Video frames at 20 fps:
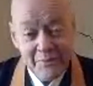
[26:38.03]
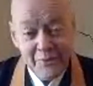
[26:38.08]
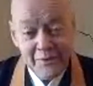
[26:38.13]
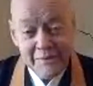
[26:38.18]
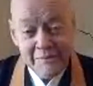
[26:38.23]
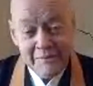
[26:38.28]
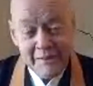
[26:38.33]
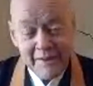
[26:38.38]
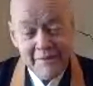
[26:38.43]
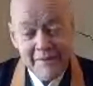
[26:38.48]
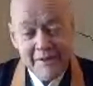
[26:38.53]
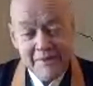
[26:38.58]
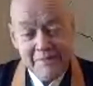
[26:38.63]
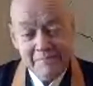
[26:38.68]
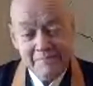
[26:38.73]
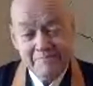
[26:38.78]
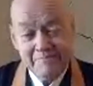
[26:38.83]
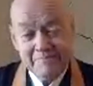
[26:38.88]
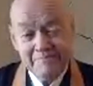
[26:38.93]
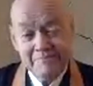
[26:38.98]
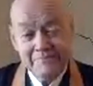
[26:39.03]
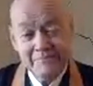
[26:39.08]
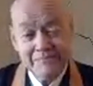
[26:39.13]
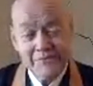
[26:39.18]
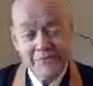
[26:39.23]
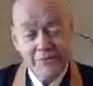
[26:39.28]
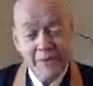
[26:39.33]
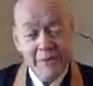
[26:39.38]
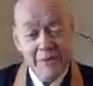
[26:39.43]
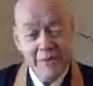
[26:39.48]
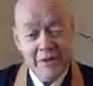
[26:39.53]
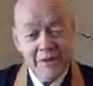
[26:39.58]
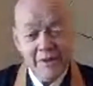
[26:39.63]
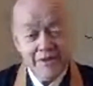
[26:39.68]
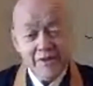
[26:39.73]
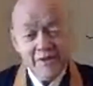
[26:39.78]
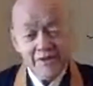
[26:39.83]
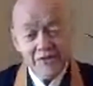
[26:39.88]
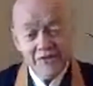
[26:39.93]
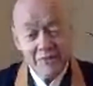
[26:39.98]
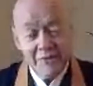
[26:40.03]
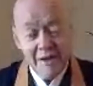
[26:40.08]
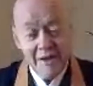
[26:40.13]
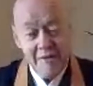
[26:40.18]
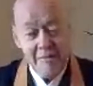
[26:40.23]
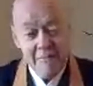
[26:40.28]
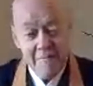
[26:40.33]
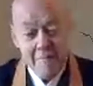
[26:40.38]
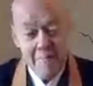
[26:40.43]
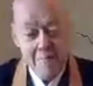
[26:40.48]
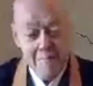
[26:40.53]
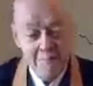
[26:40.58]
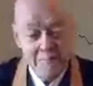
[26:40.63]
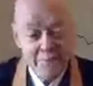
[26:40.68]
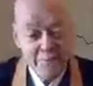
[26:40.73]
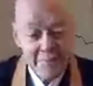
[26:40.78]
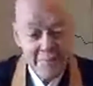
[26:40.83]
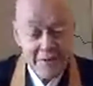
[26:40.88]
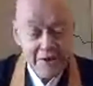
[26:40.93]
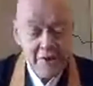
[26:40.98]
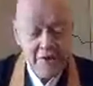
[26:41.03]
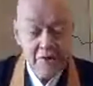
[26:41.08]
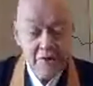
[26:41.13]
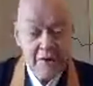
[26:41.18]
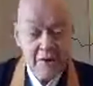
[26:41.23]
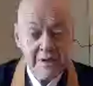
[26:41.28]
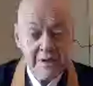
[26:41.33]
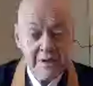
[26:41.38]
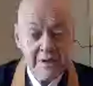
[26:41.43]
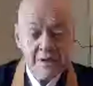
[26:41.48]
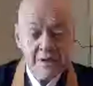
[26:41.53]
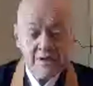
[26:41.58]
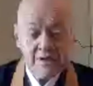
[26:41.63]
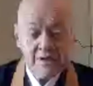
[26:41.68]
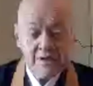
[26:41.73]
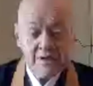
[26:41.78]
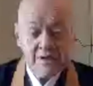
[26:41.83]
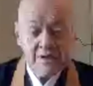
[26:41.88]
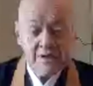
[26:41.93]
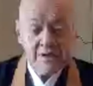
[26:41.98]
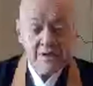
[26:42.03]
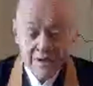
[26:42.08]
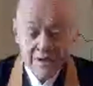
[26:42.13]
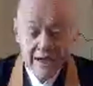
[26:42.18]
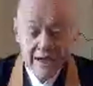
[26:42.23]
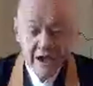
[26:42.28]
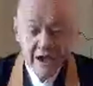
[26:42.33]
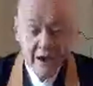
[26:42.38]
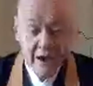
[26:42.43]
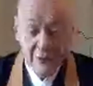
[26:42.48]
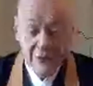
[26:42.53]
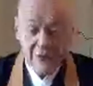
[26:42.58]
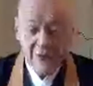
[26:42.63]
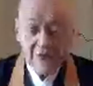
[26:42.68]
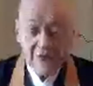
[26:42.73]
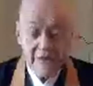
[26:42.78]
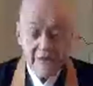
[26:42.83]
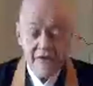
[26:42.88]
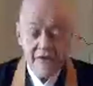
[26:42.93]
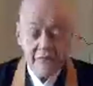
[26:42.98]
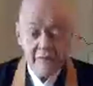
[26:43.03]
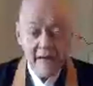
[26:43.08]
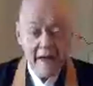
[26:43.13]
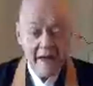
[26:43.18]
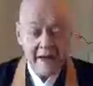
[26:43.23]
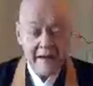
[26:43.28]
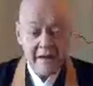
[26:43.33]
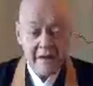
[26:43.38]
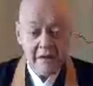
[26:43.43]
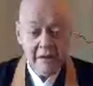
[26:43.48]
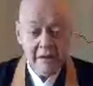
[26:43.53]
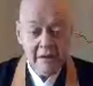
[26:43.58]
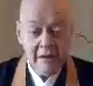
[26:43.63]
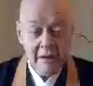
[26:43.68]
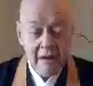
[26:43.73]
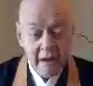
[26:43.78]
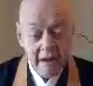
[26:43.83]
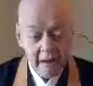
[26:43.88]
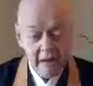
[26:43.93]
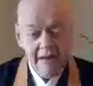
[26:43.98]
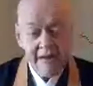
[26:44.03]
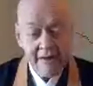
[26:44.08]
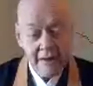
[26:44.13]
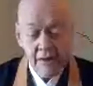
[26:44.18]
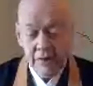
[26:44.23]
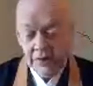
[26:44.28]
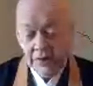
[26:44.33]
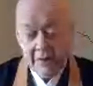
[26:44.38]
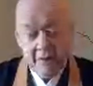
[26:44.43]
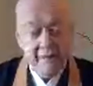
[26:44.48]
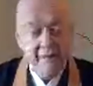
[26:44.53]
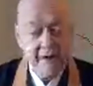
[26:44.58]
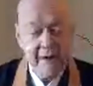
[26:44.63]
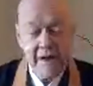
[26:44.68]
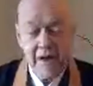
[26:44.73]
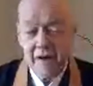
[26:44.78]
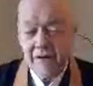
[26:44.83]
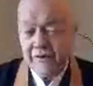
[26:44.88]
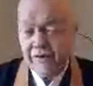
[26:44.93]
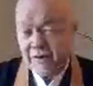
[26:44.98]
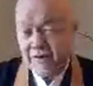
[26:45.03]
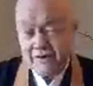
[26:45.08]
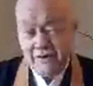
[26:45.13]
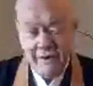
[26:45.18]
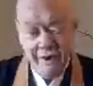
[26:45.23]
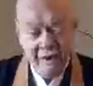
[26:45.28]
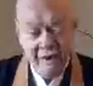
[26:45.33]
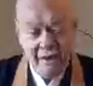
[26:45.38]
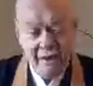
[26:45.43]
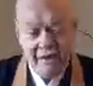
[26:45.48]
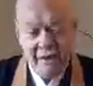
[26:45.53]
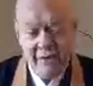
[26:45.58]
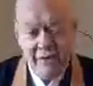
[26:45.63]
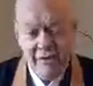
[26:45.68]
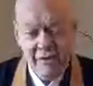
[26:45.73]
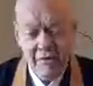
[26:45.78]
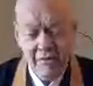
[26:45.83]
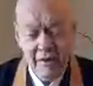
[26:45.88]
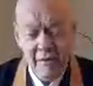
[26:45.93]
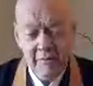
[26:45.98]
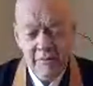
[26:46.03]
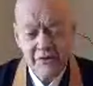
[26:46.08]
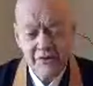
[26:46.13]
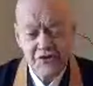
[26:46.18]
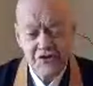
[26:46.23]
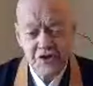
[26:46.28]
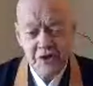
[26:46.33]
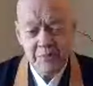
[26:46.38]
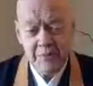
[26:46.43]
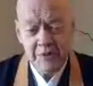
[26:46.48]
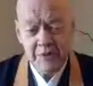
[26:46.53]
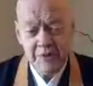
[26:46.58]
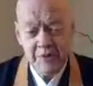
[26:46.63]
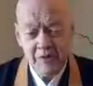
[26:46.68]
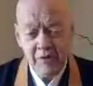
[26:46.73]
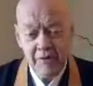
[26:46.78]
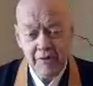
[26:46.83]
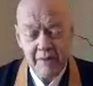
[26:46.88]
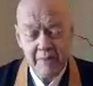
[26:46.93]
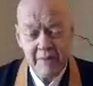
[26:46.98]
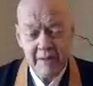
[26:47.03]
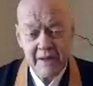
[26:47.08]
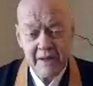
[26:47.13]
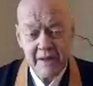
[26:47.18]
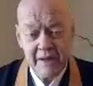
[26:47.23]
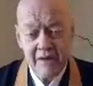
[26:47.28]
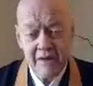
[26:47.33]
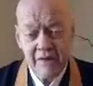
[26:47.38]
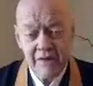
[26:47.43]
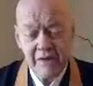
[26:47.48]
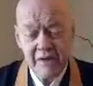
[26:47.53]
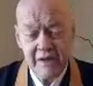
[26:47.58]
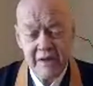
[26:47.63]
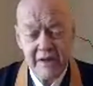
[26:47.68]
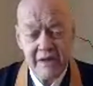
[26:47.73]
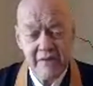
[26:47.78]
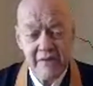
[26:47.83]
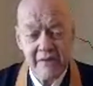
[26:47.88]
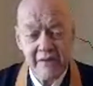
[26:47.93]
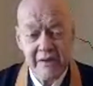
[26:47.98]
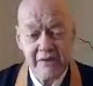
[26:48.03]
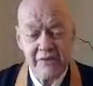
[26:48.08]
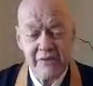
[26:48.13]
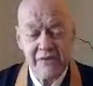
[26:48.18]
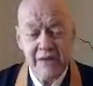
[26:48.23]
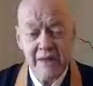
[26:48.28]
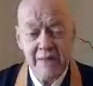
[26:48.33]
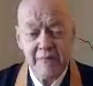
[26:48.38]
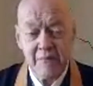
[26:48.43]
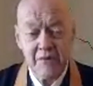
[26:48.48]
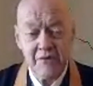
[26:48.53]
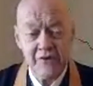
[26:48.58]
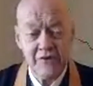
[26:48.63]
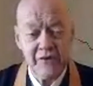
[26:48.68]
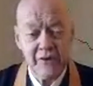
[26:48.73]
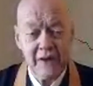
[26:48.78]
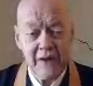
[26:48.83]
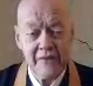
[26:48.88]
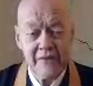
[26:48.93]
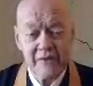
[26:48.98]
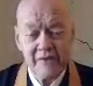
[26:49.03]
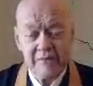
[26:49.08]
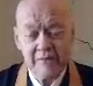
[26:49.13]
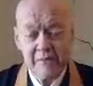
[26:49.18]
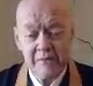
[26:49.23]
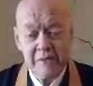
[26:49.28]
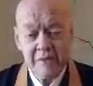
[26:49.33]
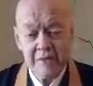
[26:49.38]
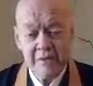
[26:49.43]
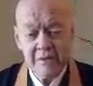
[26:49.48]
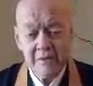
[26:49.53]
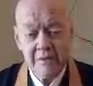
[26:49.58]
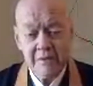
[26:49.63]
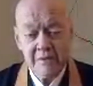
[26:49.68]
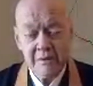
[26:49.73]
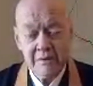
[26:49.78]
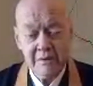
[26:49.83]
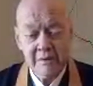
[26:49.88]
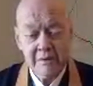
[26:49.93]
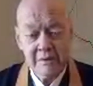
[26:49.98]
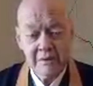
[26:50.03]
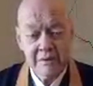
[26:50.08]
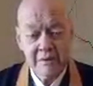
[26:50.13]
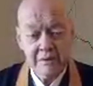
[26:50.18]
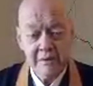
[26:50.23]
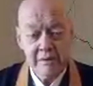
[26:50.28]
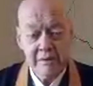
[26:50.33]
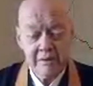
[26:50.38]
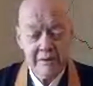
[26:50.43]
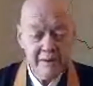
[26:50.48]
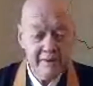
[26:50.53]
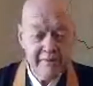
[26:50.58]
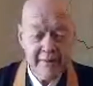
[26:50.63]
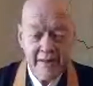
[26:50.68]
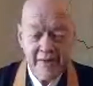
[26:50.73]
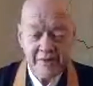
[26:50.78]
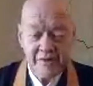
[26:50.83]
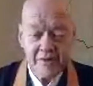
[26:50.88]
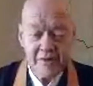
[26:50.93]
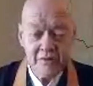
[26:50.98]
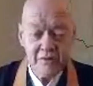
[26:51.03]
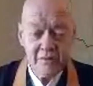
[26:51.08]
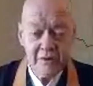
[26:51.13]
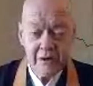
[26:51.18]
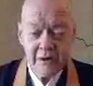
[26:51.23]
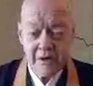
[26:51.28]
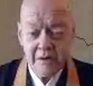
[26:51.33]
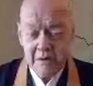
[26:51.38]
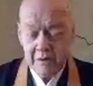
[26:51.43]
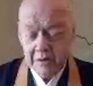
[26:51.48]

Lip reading: point, maybe 3 million years from now, but you can liberate yourself now when you're in this body. How do I know? Do I have any guarantees? Hell no. I wouldn't cheapen the whole thing by guaranteeing anything. It's not merchandising. I'll leave that to